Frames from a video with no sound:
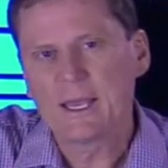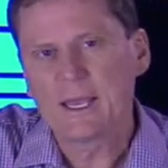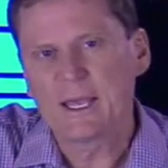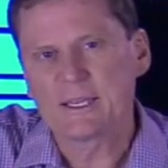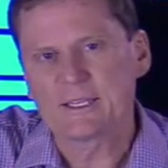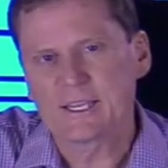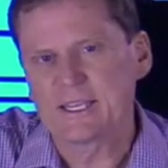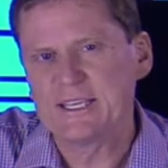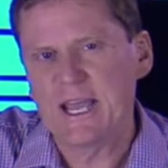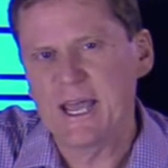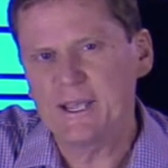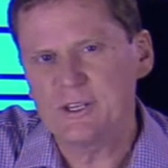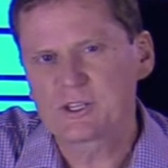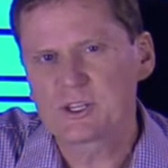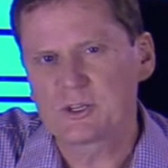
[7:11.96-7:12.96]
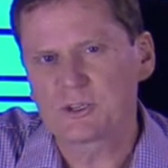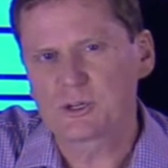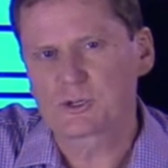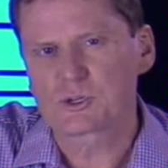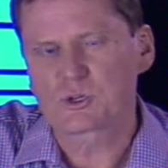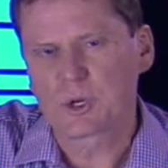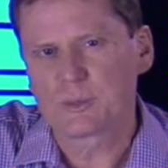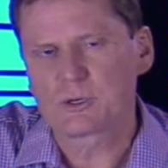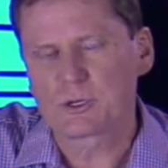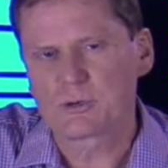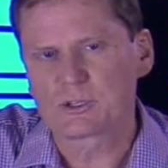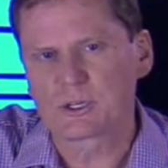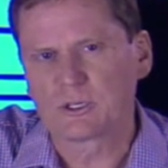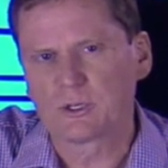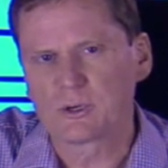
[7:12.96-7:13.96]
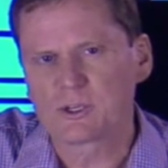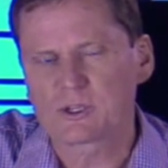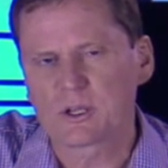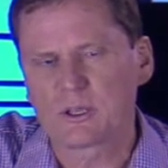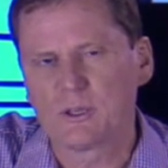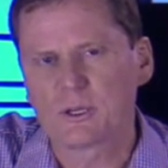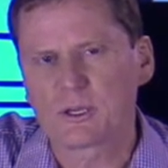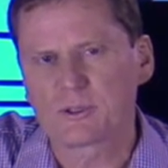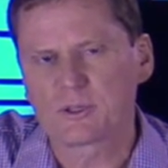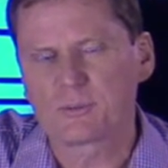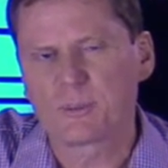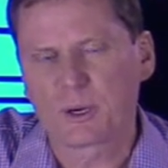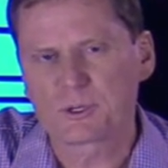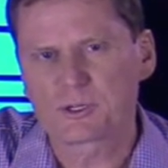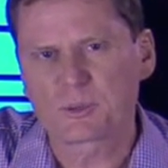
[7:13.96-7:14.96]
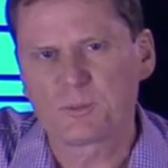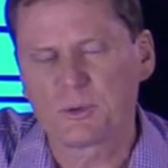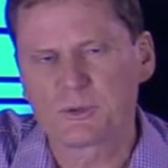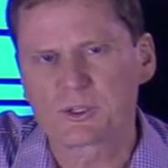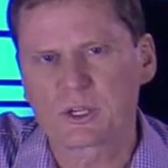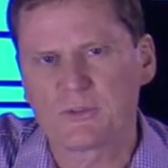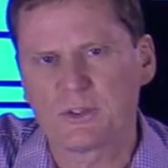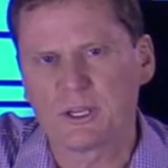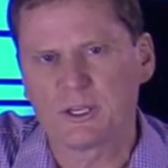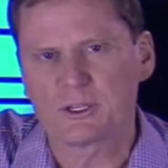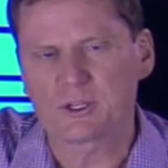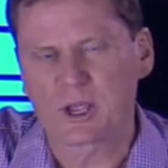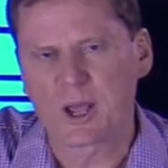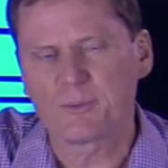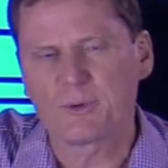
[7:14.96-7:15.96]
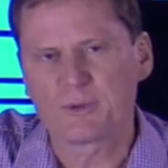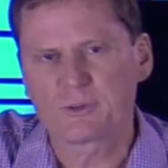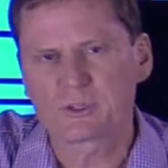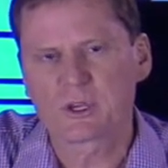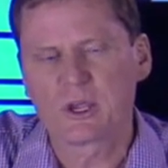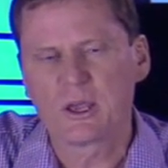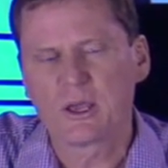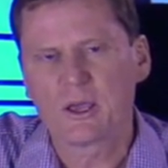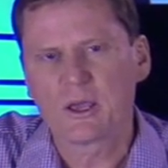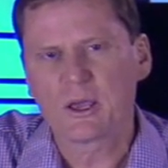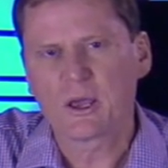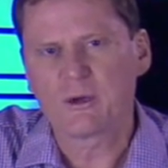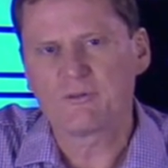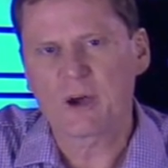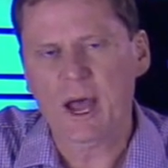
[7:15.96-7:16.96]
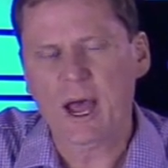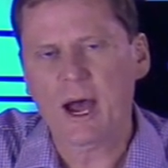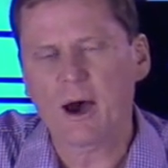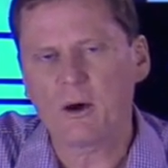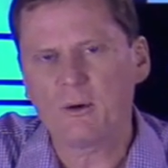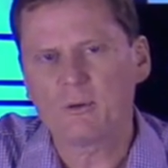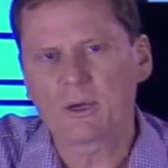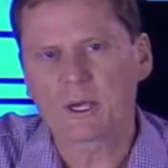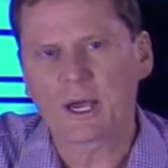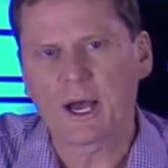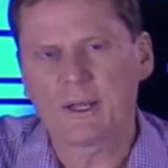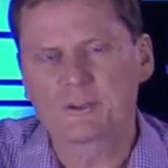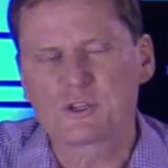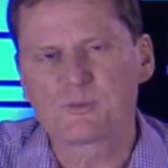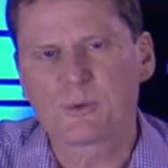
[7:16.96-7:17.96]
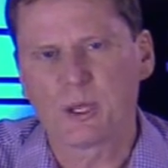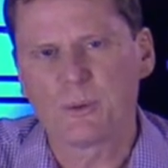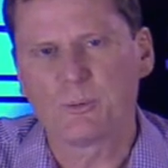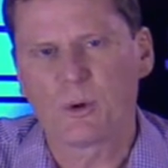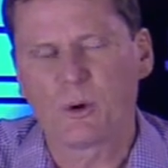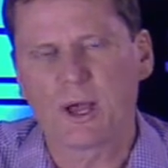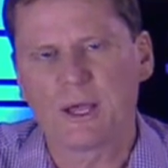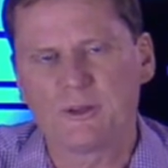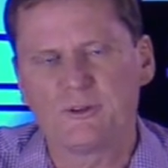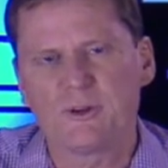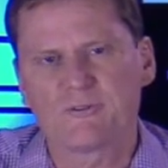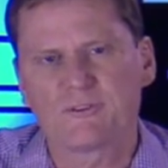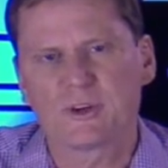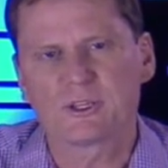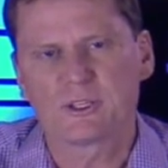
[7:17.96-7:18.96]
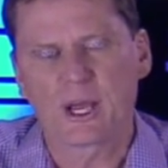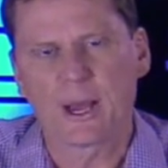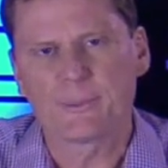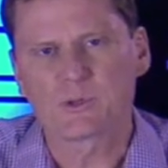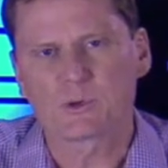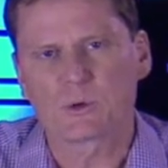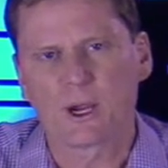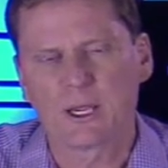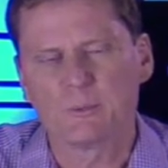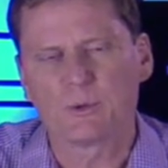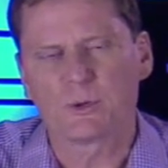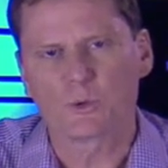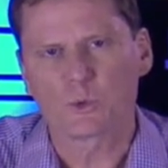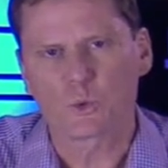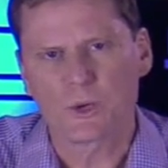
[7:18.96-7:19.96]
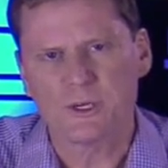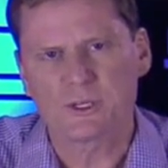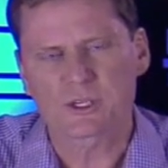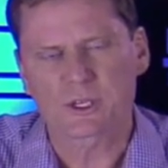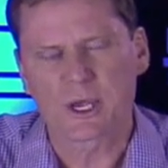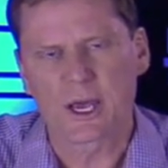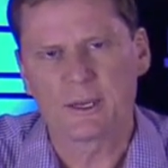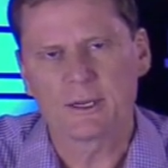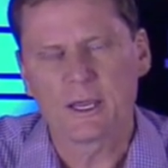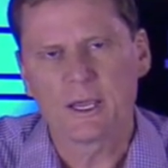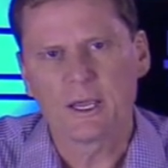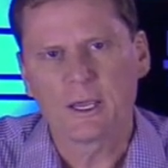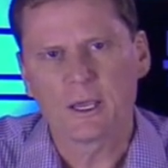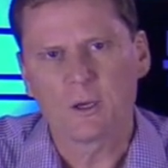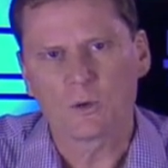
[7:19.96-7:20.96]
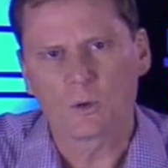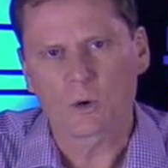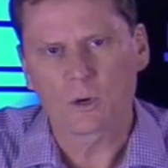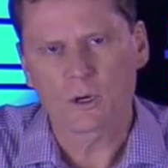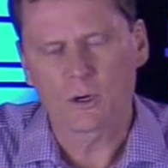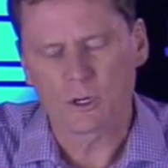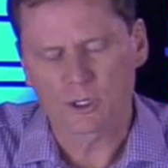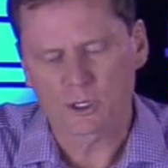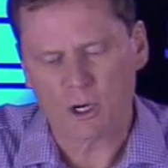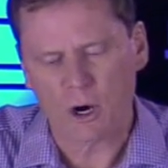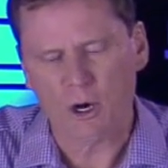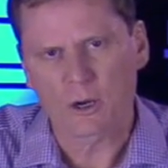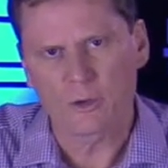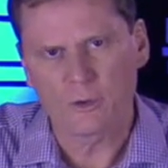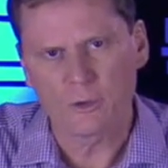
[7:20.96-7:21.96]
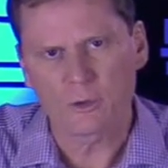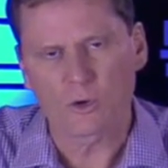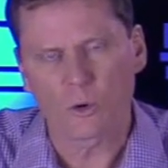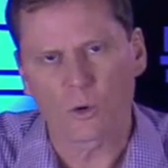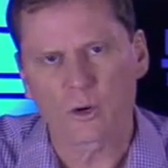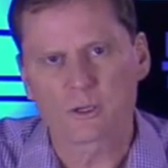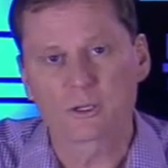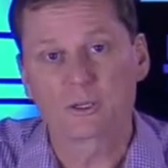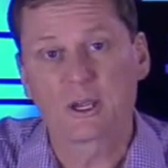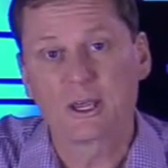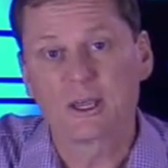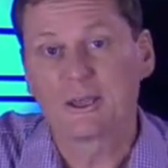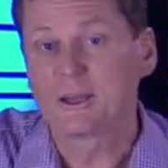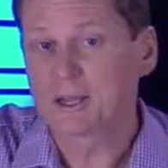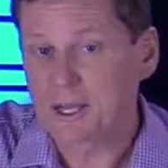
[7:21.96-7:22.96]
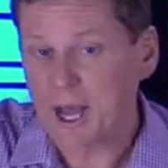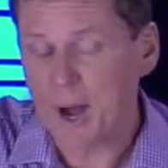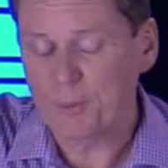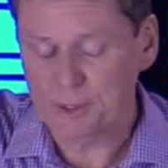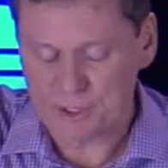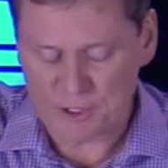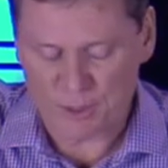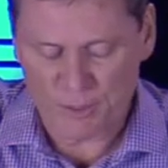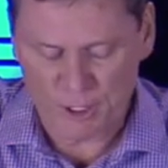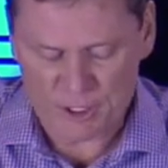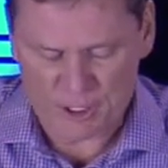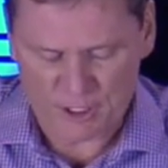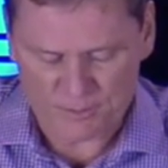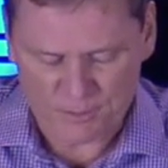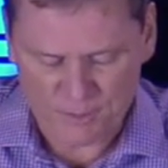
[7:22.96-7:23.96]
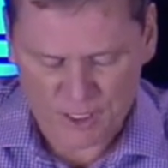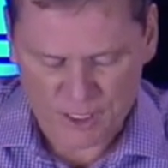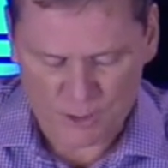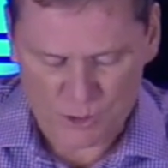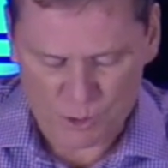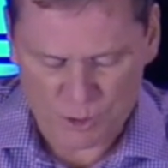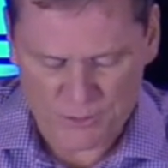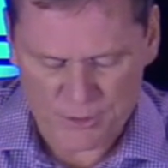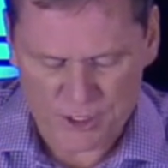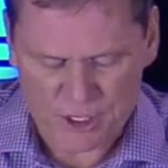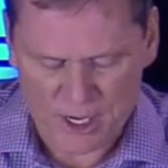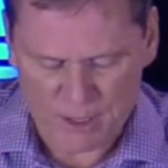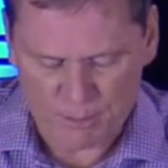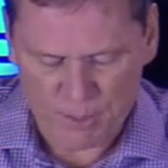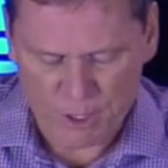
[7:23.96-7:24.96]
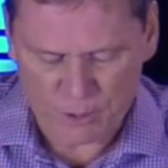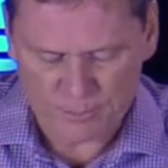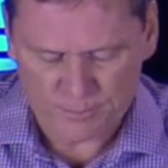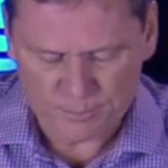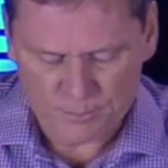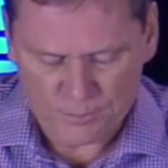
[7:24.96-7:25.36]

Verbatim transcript: and to gaze into scriptures and looks at, look at the principles and the examples of how God's people at different times were able to reset in order to chart a new course and accomplish their mission because we're in the same boat.